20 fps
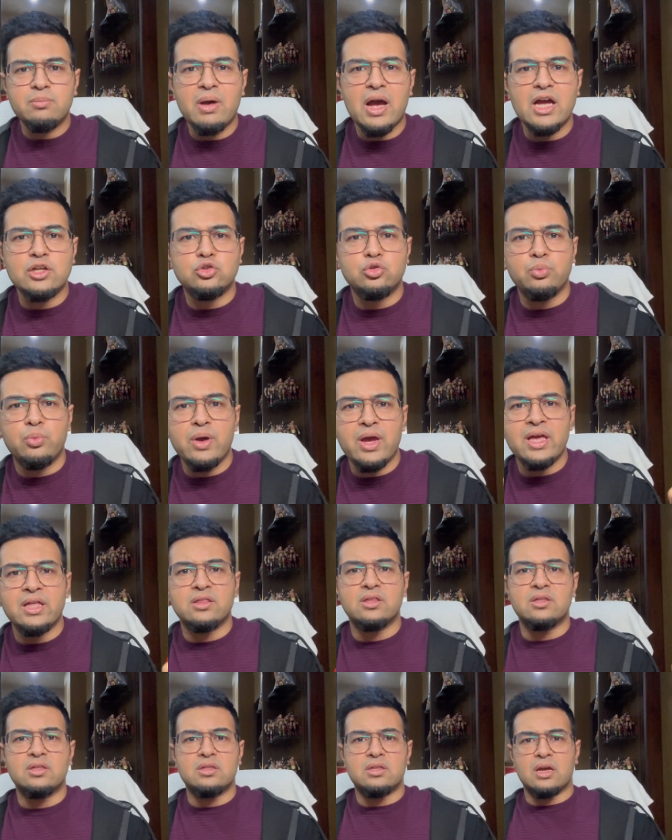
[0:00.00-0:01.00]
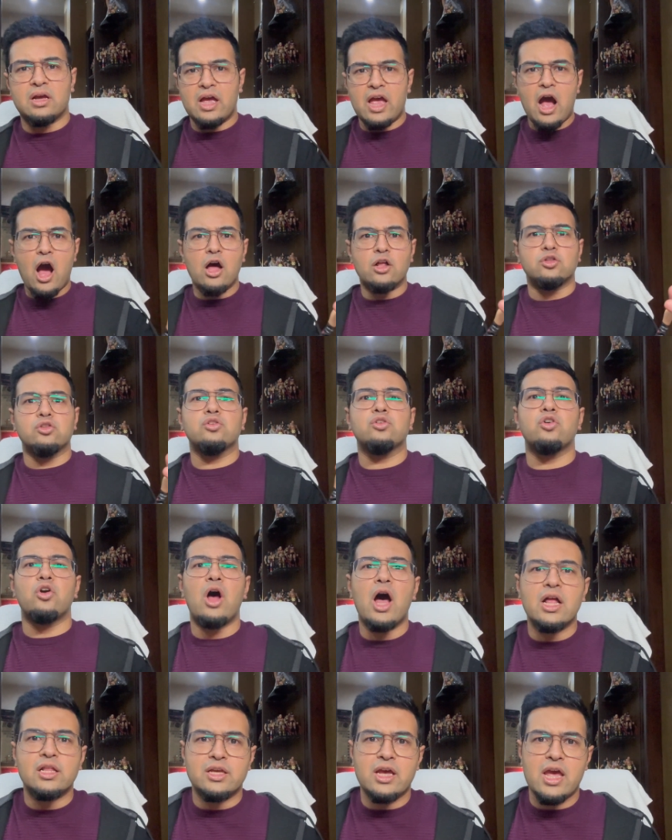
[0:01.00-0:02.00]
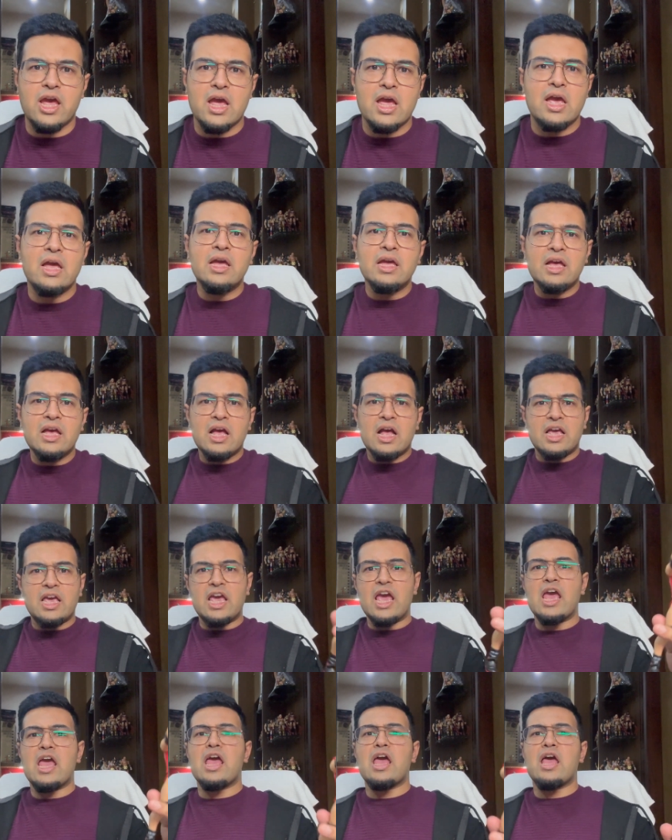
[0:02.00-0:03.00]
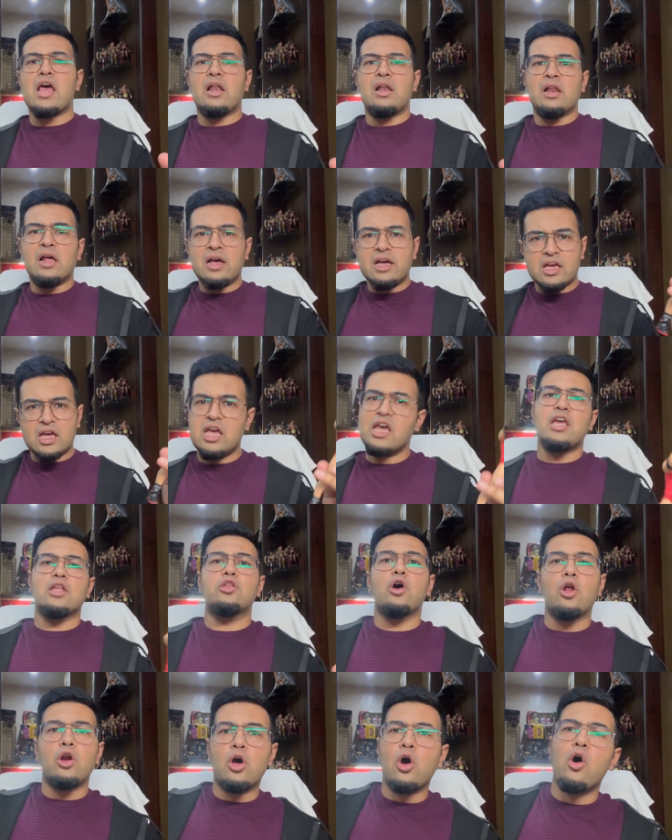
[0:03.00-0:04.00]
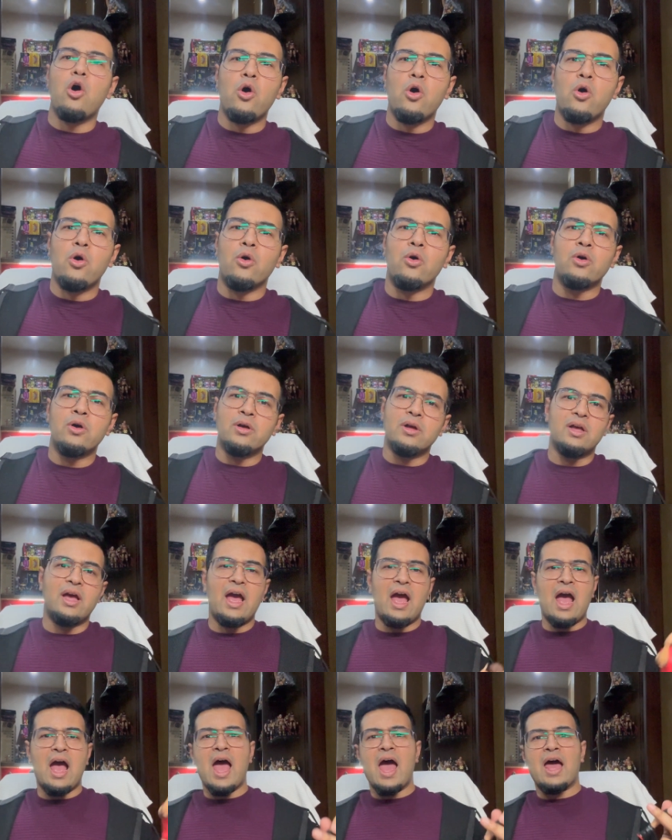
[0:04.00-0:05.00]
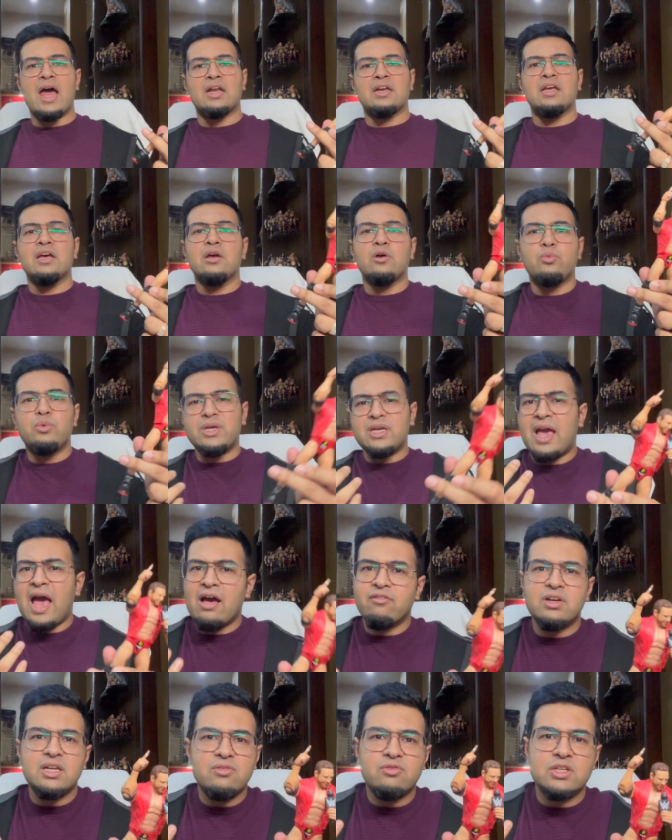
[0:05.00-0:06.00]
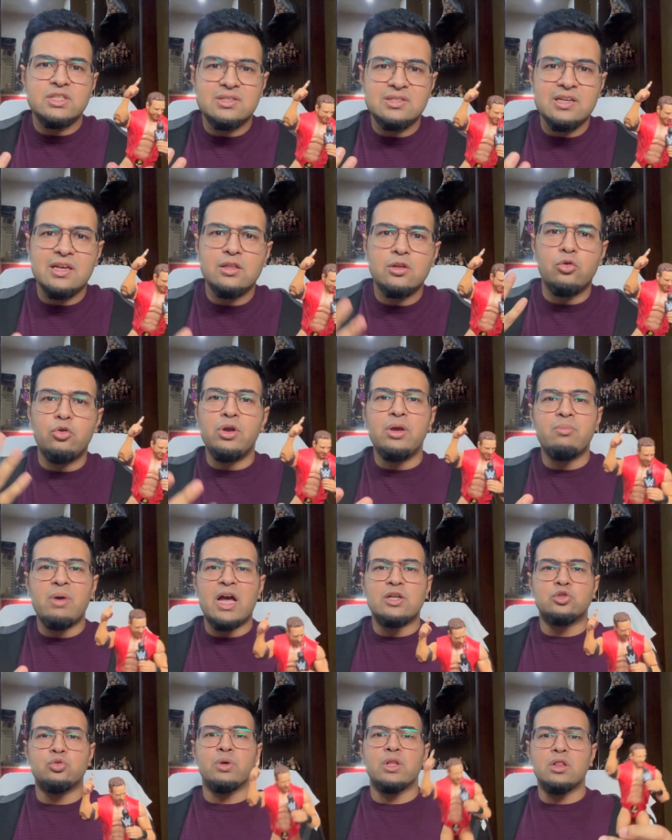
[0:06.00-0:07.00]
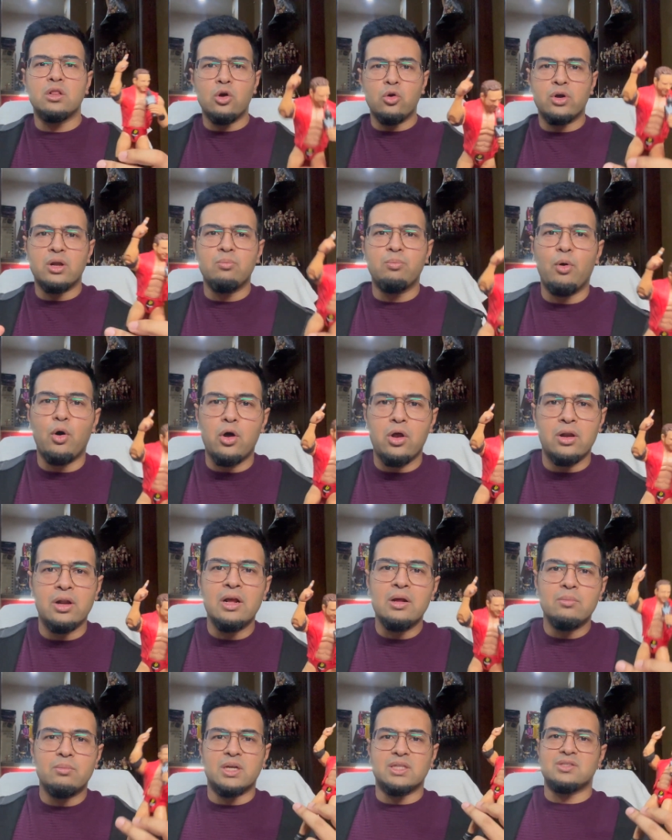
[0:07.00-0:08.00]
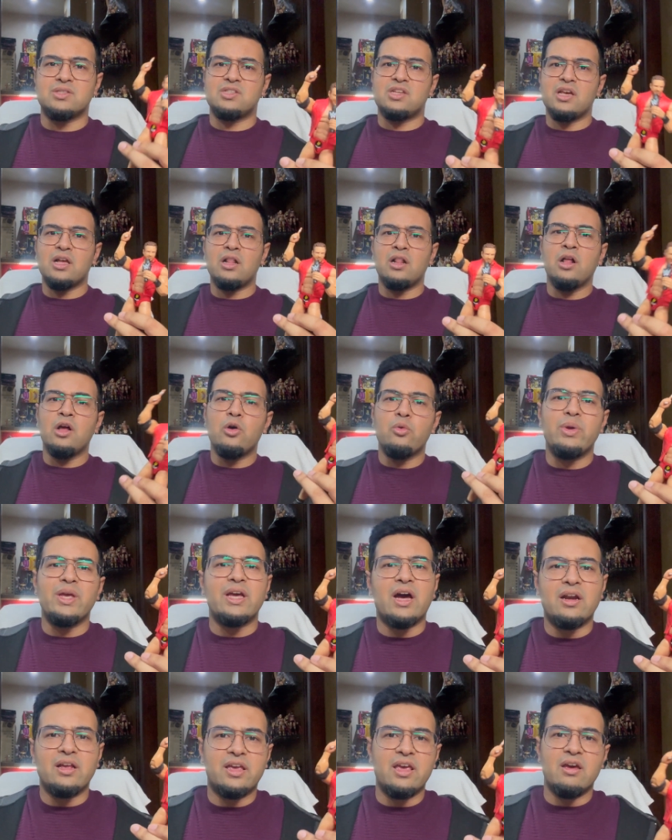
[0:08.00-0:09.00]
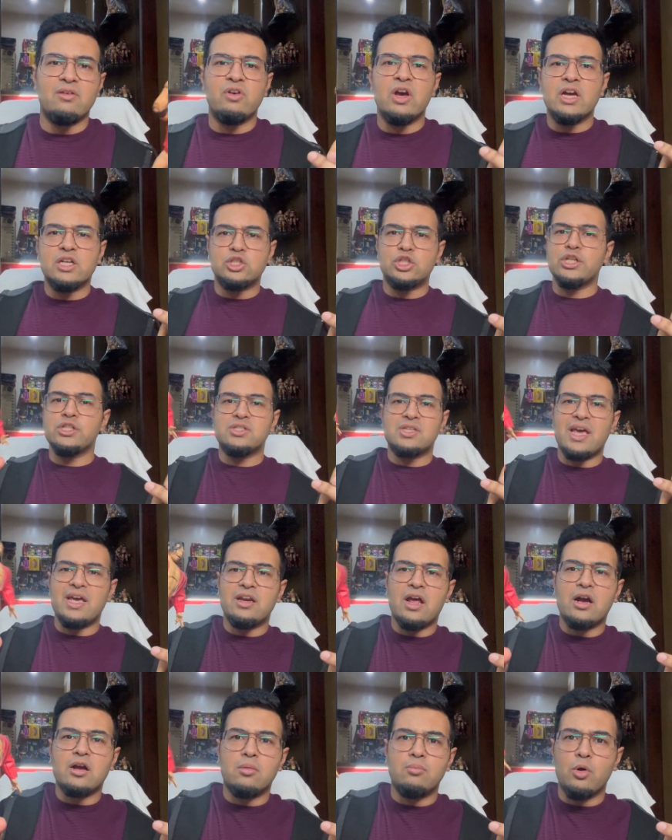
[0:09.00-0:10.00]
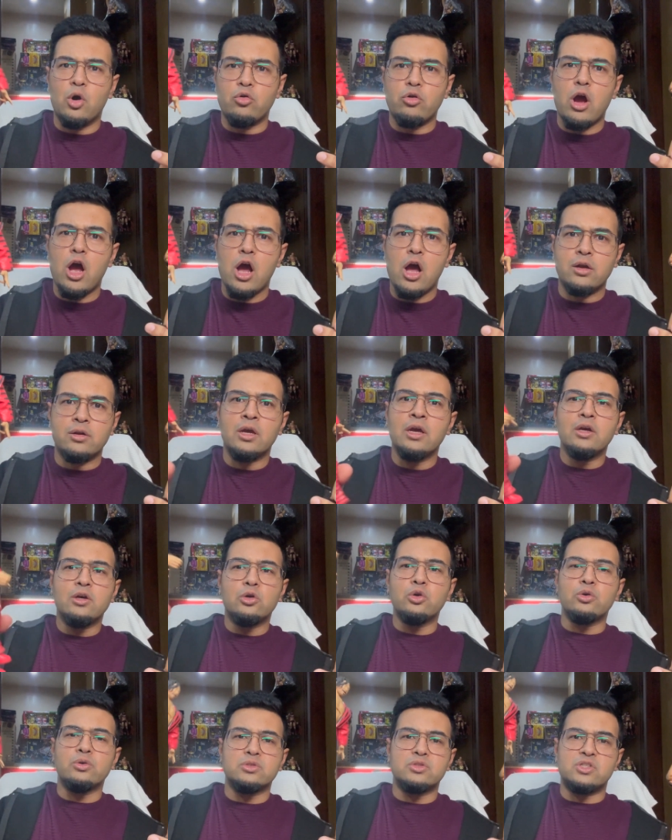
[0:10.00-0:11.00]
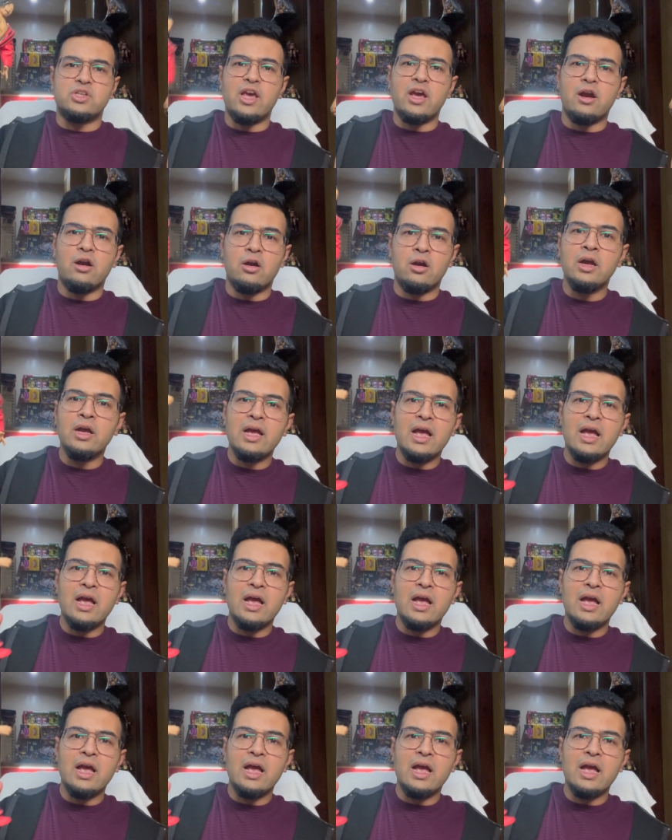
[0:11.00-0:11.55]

match with Andrade, El Idolo. And we haven't even seen the rematch with Logan Paul. But still, we got to give Shinsuke Nakamura, who's here,